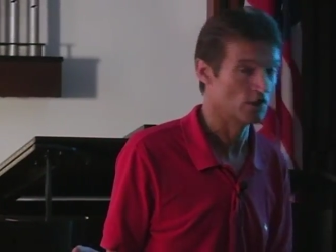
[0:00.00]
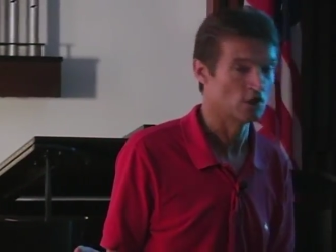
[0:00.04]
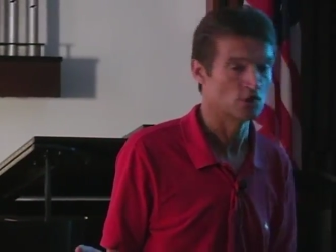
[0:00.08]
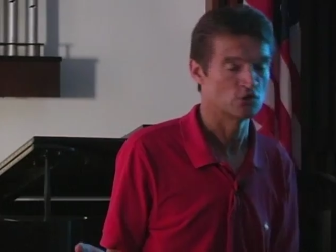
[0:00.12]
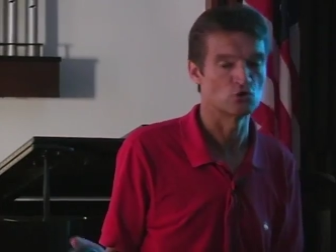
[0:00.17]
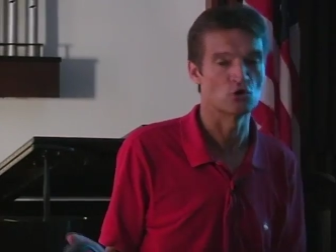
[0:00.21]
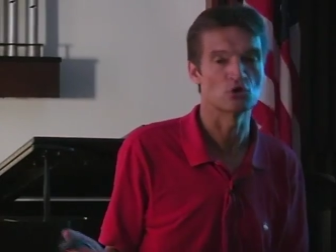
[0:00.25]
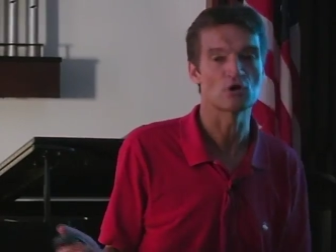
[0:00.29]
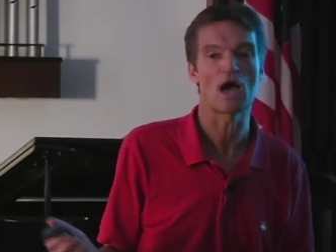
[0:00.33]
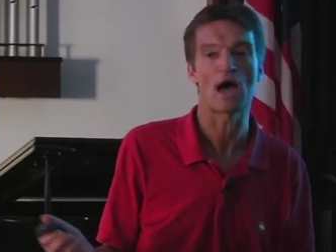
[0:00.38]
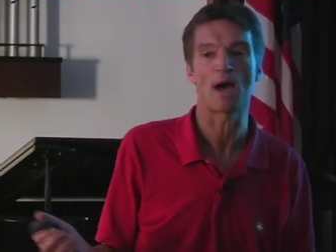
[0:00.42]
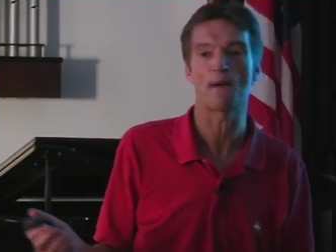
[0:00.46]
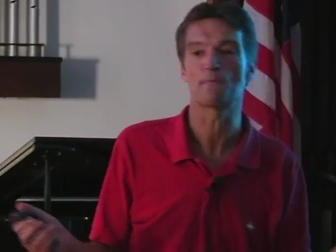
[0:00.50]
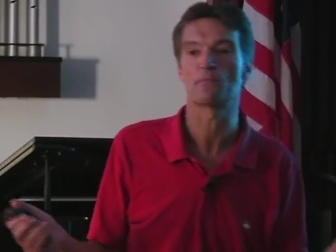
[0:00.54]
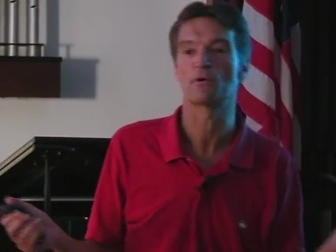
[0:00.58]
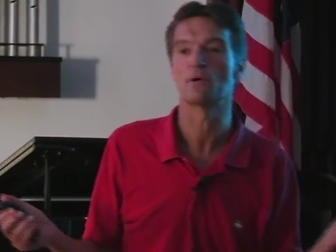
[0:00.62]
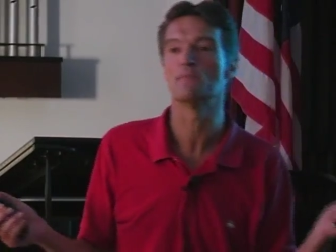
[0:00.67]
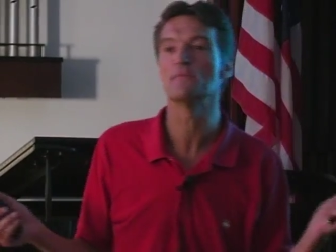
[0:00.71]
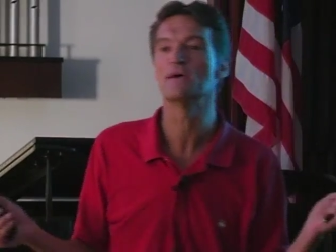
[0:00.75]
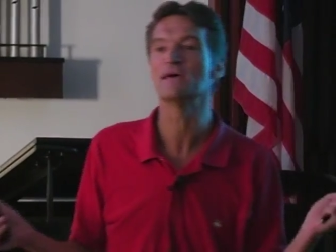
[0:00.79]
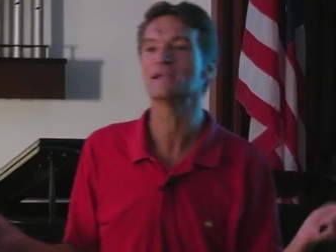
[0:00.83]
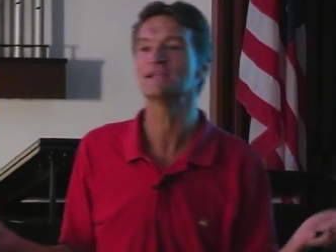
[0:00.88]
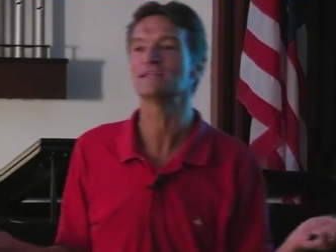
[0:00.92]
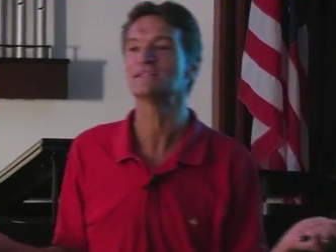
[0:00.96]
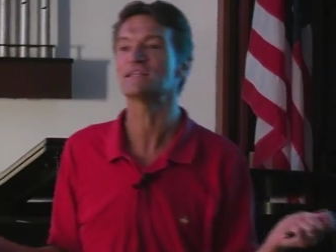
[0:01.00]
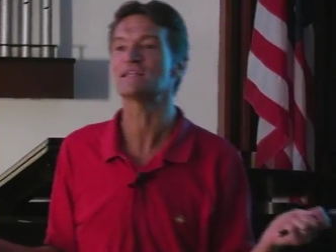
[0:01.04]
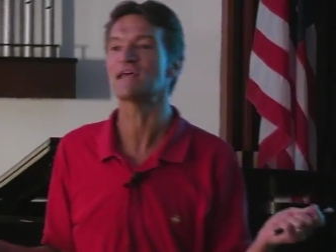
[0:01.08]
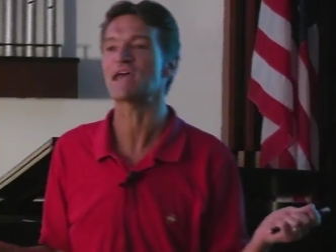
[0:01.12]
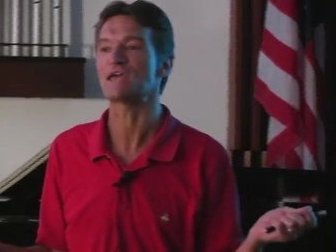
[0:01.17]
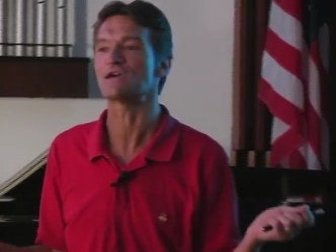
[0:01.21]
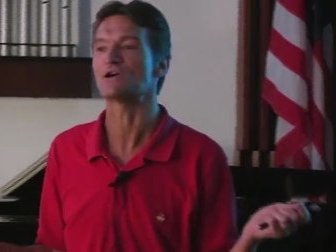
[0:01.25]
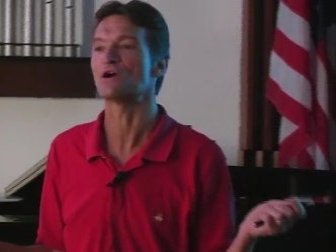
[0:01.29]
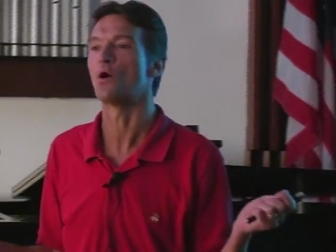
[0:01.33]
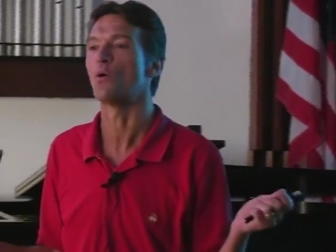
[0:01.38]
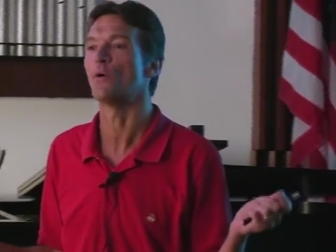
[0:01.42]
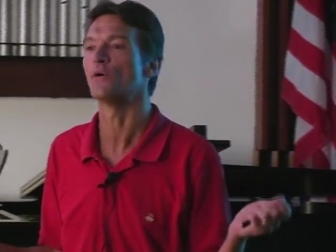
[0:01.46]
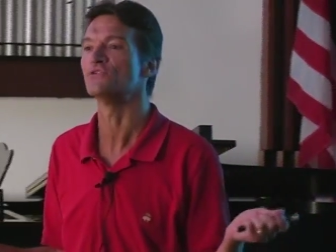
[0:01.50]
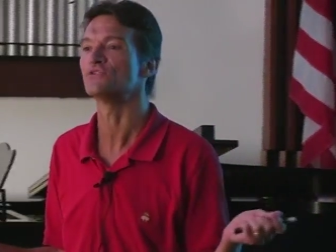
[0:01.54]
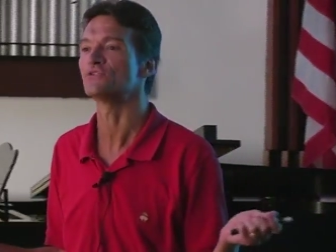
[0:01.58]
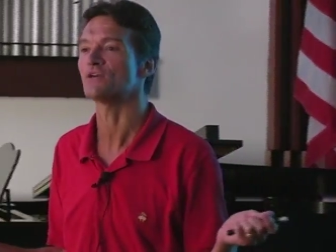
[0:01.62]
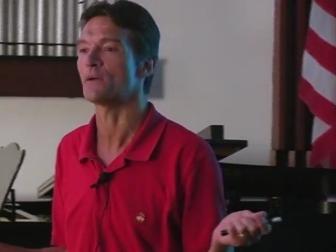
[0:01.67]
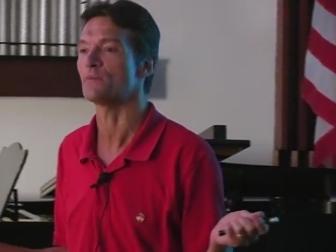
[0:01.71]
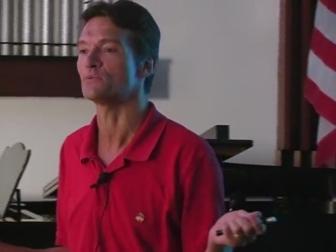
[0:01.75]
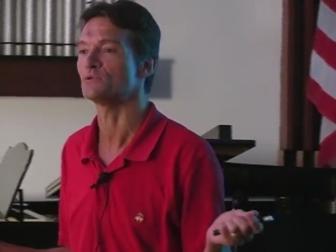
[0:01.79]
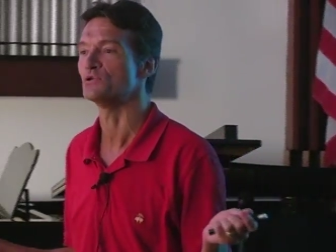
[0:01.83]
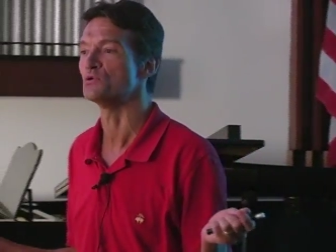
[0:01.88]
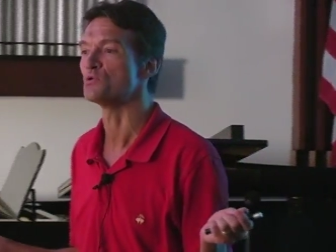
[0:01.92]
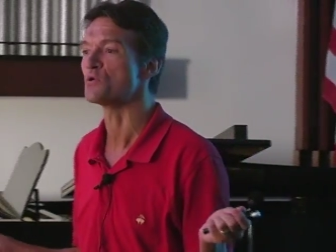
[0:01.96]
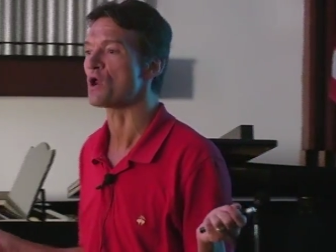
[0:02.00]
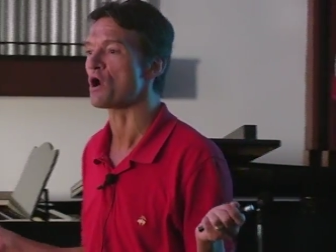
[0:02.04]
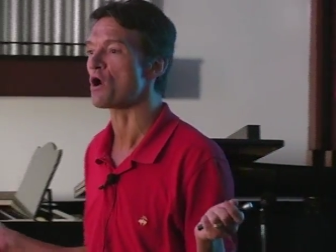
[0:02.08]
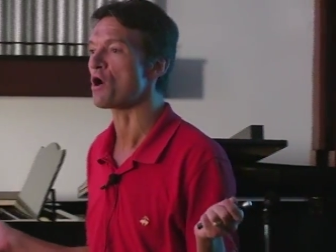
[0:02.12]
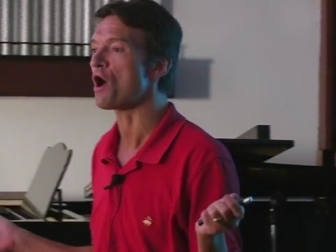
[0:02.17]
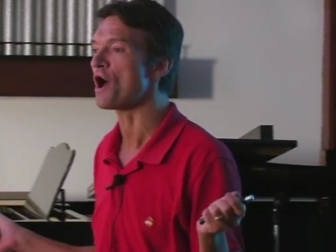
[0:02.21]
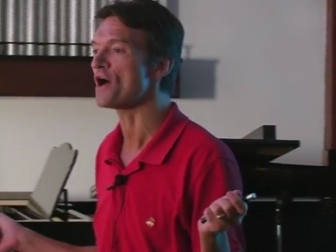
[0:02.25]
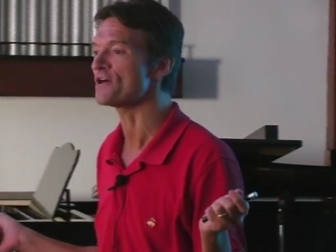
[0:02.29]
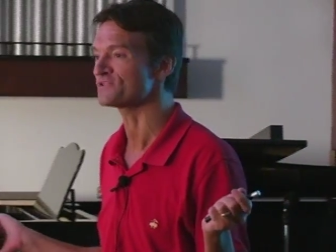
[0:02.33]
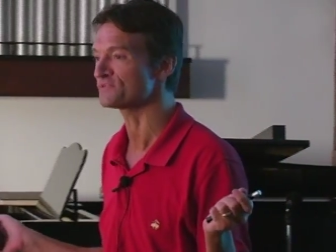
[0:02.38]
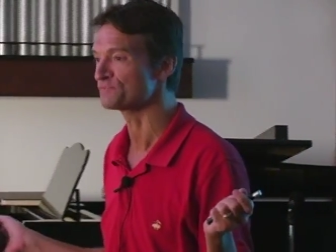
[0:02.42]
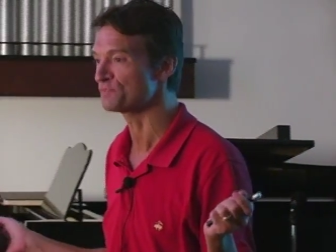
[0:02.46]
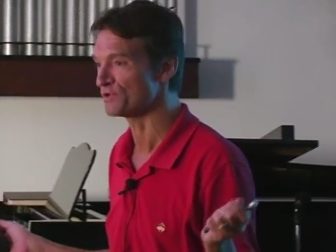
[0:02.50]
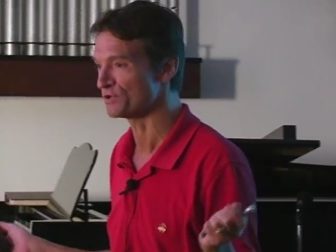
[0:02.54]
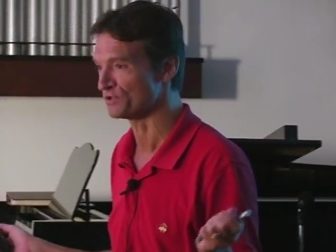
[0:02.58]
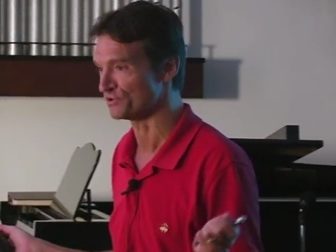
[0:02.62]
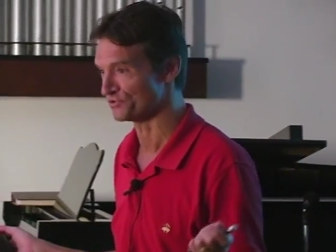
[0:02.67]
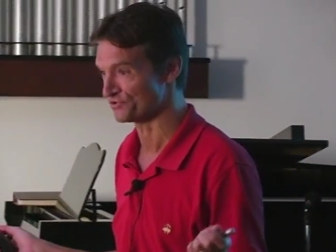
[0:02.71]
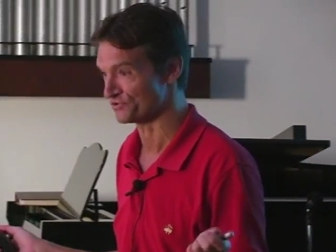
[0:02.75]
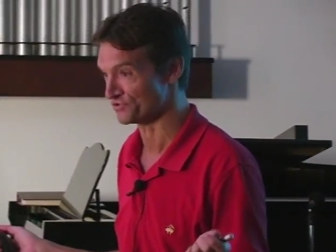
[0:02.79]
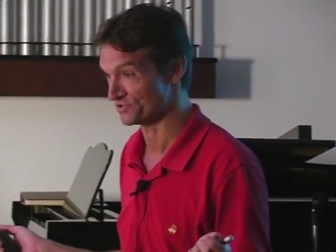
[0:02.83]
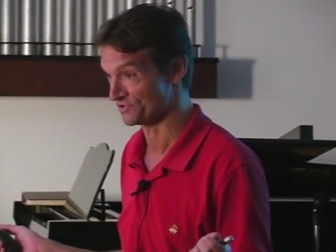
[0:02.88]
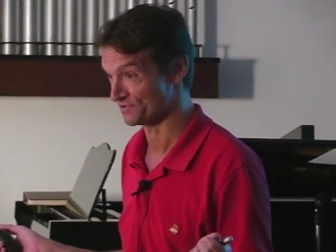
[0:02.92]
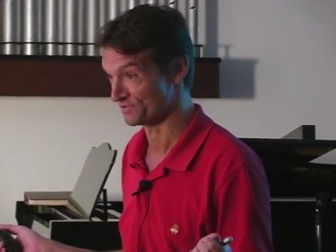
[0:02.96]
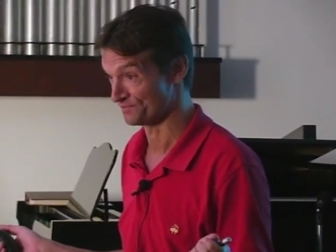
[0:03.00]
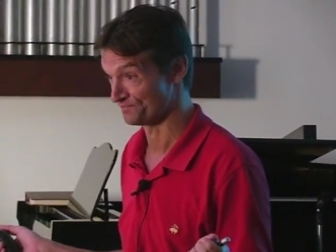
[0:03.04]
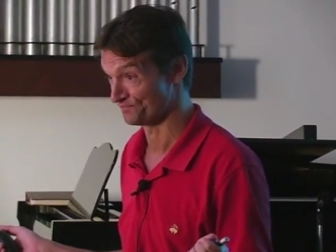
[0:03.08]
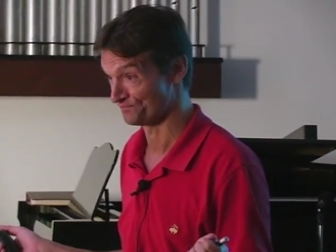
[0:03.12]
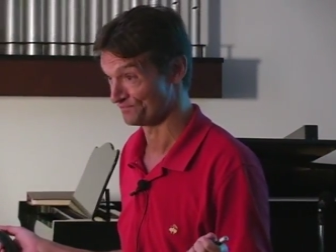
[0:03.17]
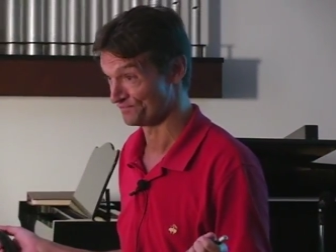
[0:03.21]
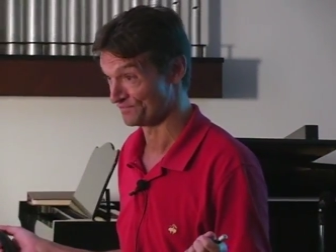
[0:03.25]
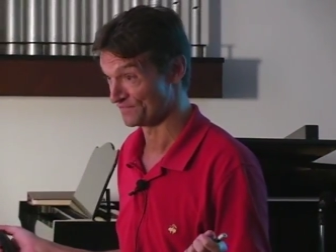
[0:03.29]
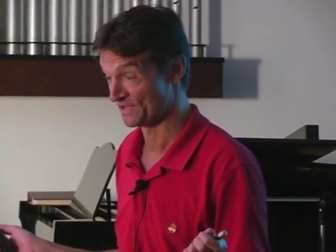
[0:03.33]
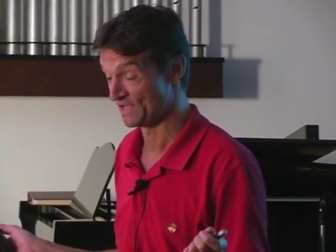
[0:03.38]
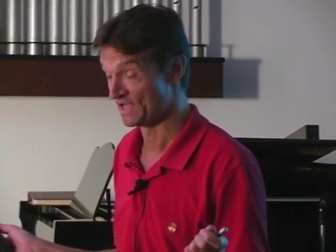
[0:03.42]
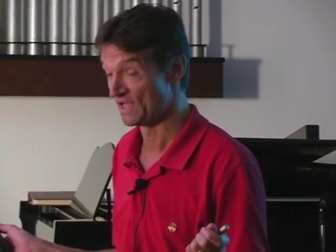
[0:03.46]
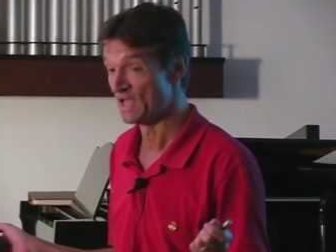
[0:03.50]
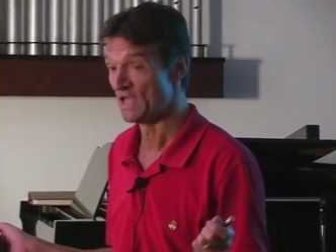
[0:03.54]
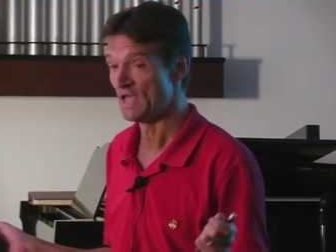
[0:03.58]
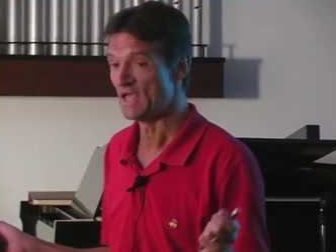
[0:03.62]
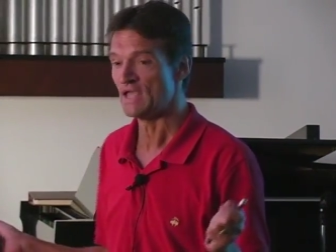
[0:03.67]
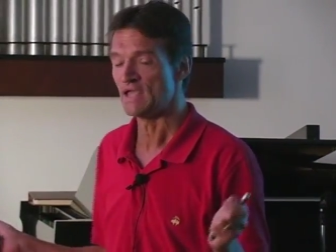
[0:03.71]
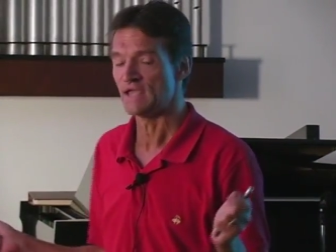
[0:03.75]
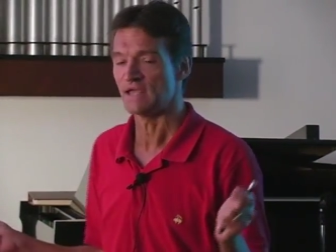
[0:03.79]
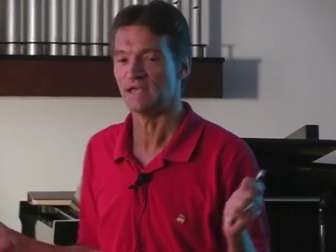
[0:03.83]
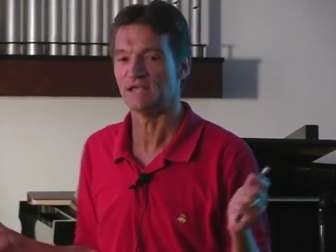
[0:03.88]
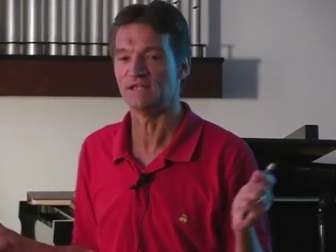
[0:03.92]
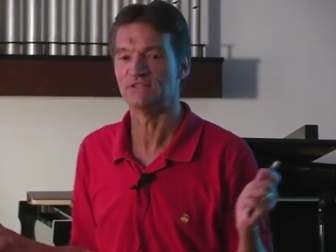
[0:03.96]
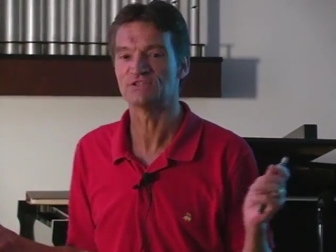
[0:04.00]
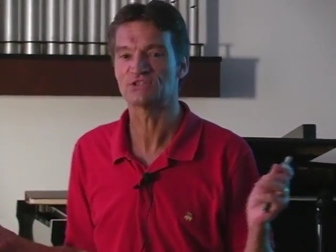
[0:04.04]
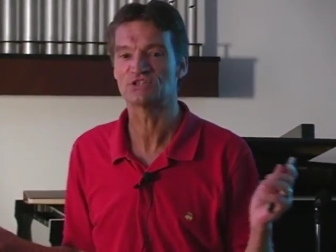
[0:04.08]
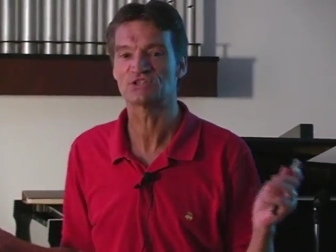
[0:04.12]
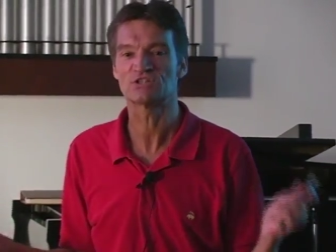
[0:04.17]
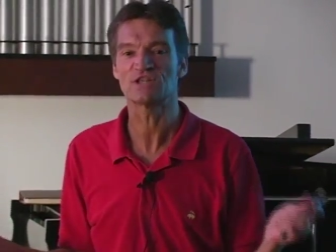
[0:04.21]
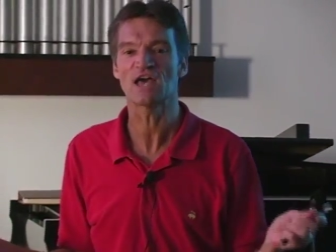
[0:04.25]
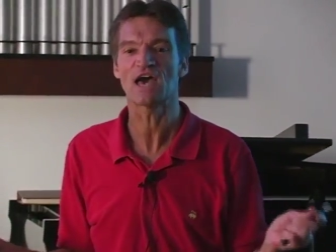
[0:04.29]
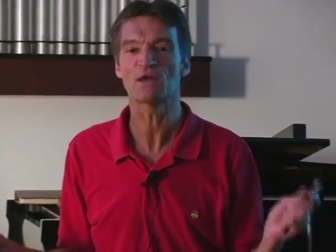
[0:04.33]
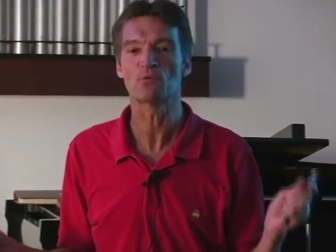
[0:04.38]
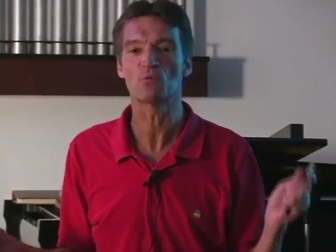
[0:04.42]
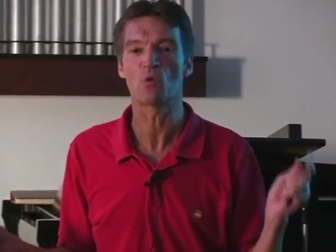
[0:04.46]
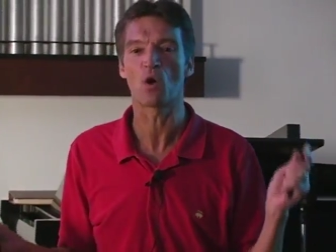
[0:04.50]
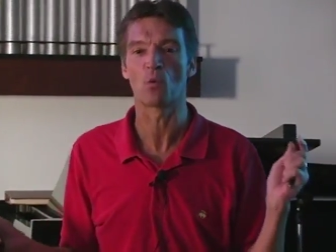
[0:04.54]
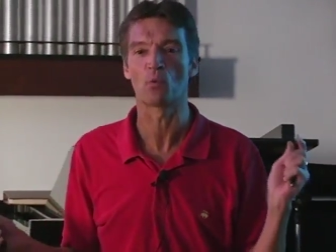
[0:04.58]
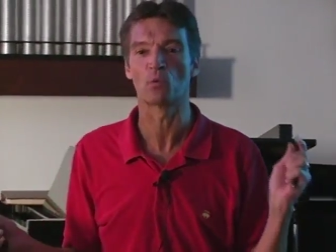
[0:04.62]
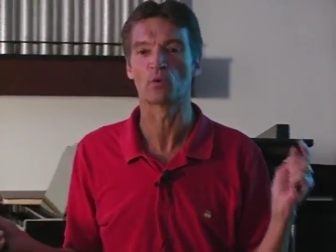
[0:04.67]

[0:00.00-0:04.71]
You're not permitted to take coenzyme Q in our hospitals. Instead, what